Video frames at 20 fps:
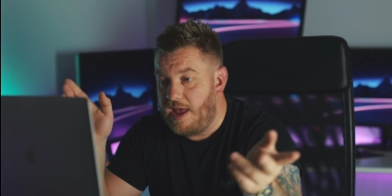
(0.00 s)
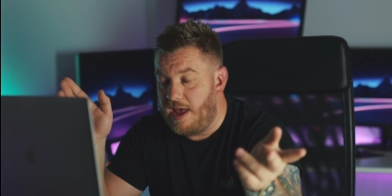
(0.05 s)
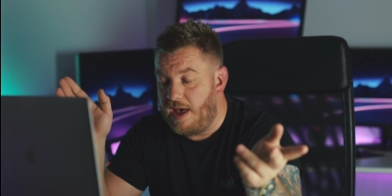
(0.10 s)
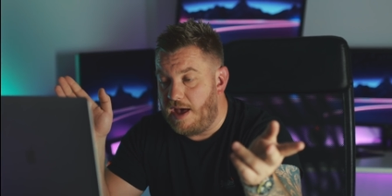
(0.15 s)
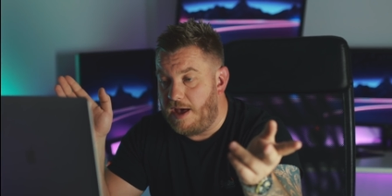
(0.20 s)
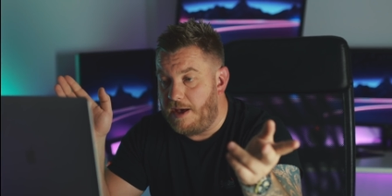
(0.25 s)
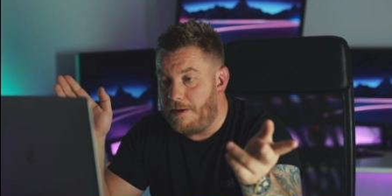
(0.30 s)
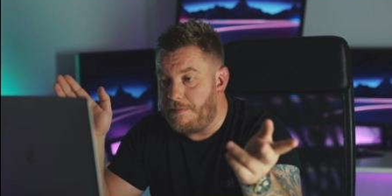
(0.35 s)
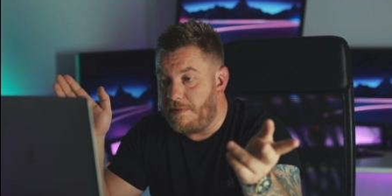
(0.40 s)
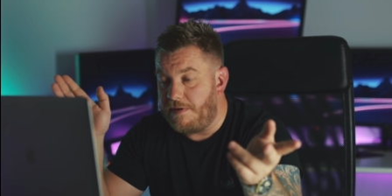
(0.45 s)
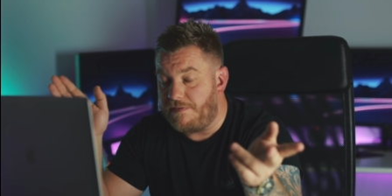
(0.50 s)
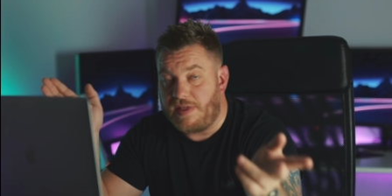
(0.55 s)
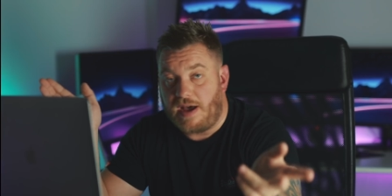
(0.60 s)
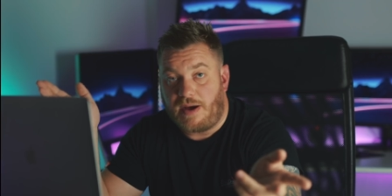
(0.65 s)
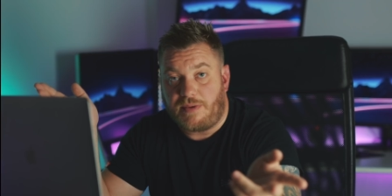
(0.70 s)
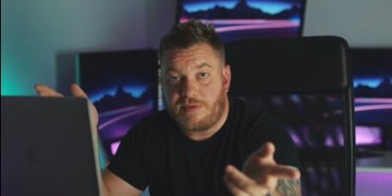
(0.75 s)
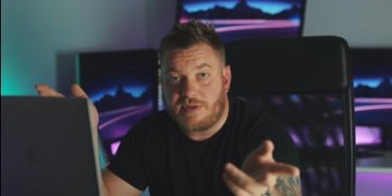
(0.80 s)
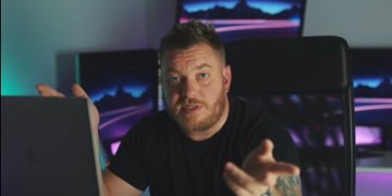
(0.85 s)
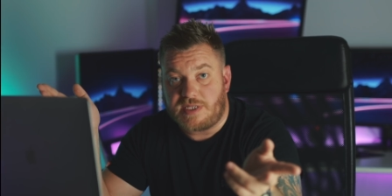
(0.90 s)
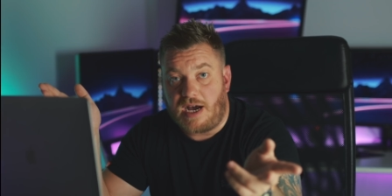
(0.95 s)
Um, if
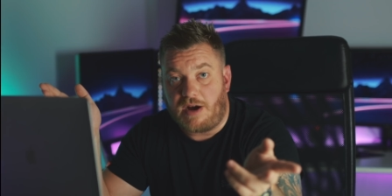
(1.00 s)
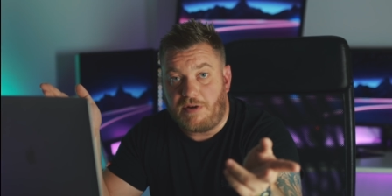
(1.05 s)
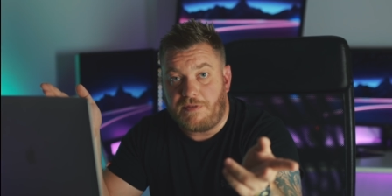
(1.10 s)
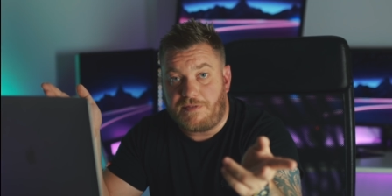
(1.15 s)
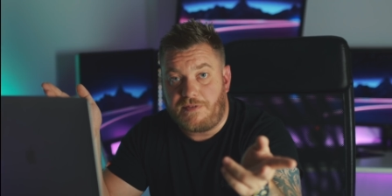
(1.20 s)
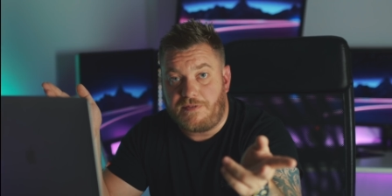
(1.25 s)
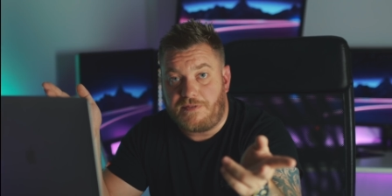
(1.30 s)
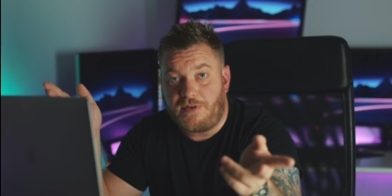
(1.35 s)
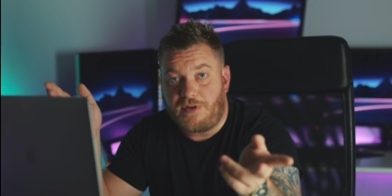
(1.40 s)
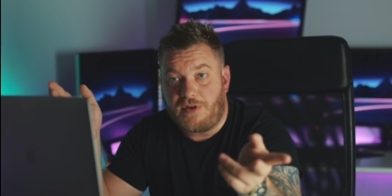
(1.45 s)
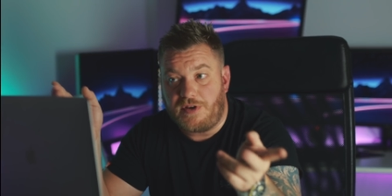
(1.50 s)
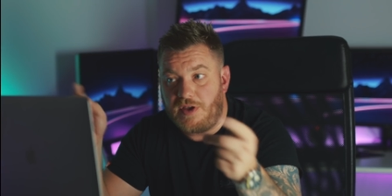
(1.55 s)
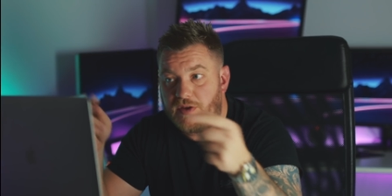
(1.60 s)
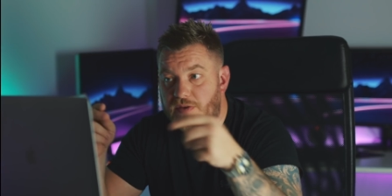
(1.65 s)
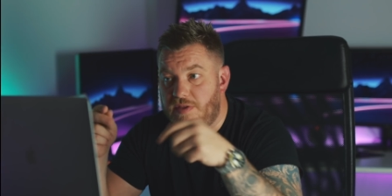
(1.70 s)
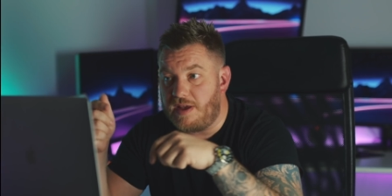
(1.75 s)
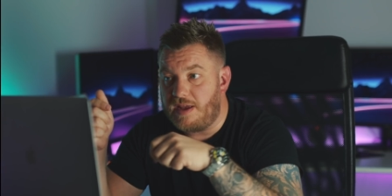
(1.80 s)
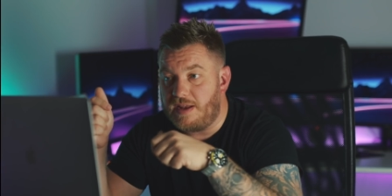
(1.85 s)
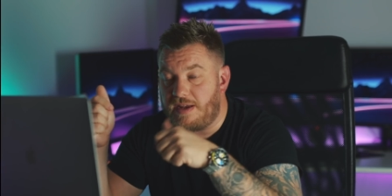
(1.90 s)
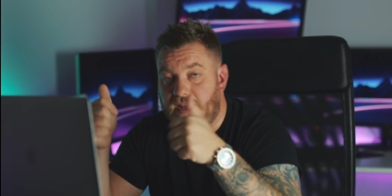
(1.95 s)
that was helpful for
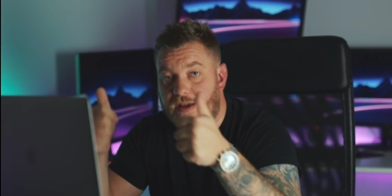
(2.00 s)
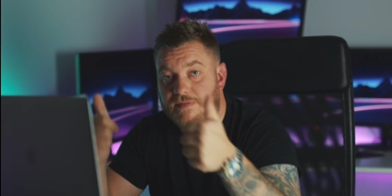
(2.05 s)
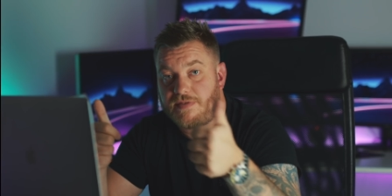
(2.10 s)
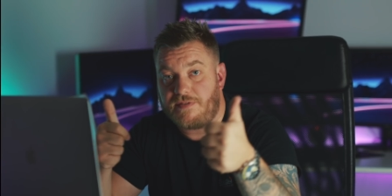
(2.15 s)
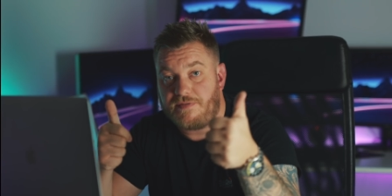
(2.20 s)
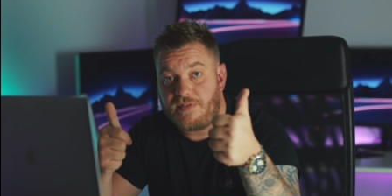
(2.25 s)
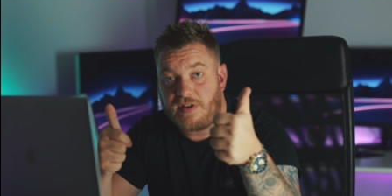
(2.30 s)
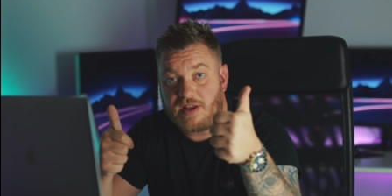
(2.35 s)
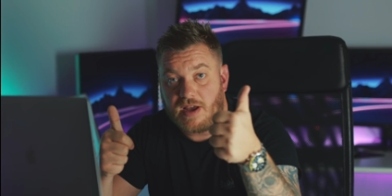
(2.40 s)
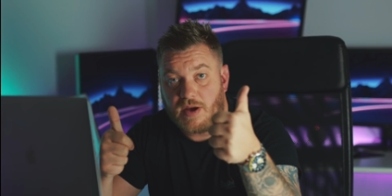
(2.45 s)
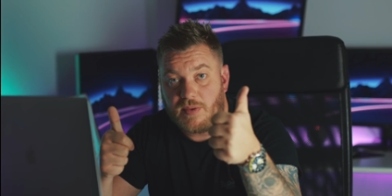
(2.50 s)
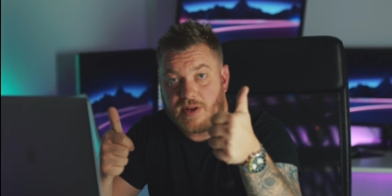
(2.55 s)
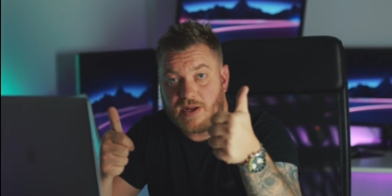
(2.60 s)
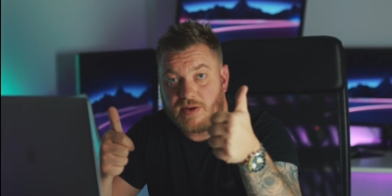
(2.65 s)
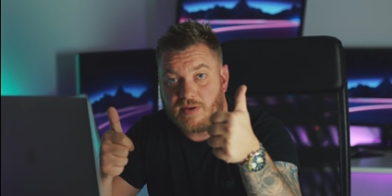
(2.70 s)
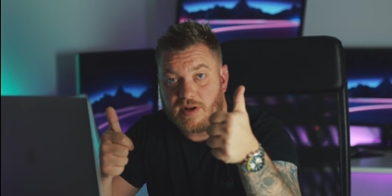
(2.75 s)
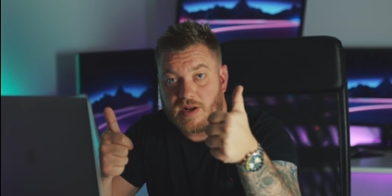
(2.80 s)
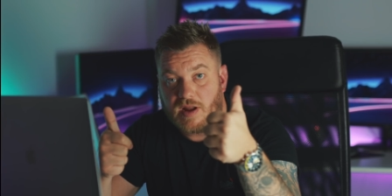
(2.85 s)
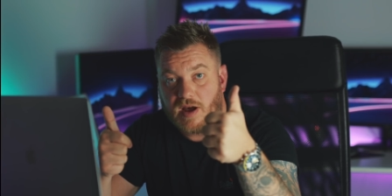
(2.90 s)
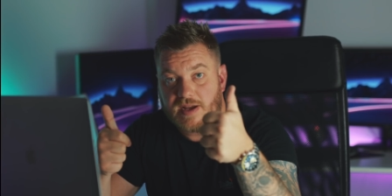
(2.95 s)
you, then give the video a
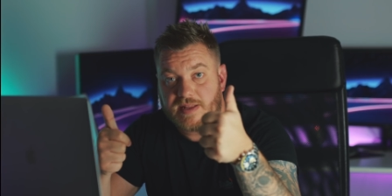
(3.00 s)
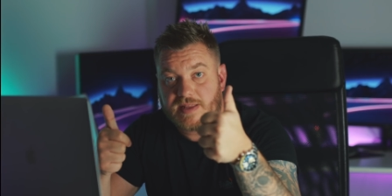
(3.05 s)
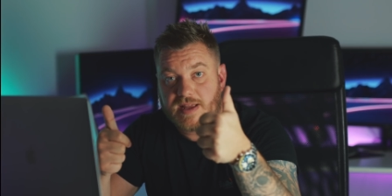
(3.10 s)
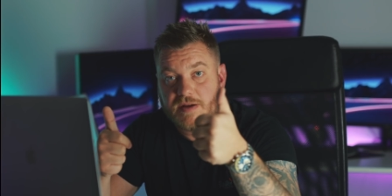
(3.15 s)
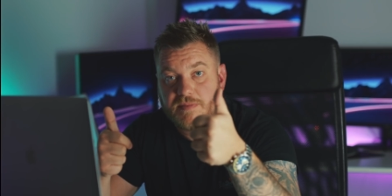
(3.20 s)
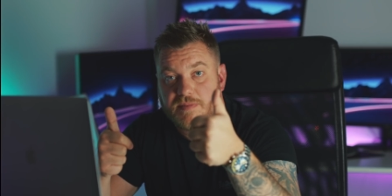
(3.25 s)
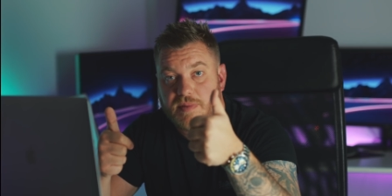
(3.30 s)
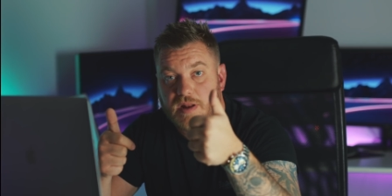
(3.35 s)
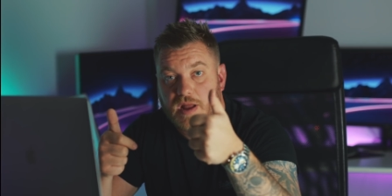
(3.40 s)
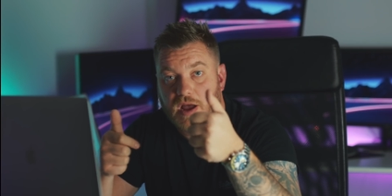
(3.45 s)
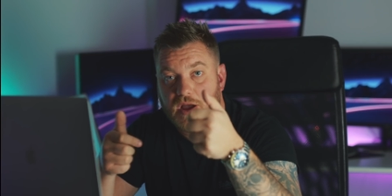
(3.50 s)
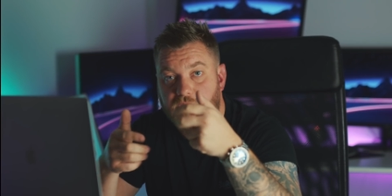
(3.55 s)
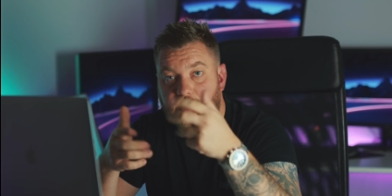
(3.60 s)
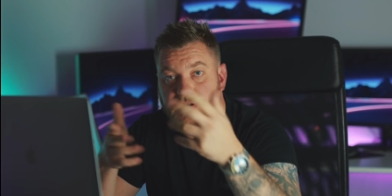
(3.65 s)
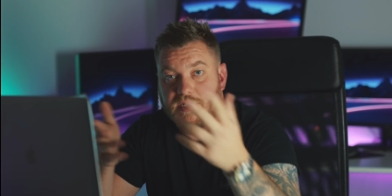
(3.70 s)
little like down below.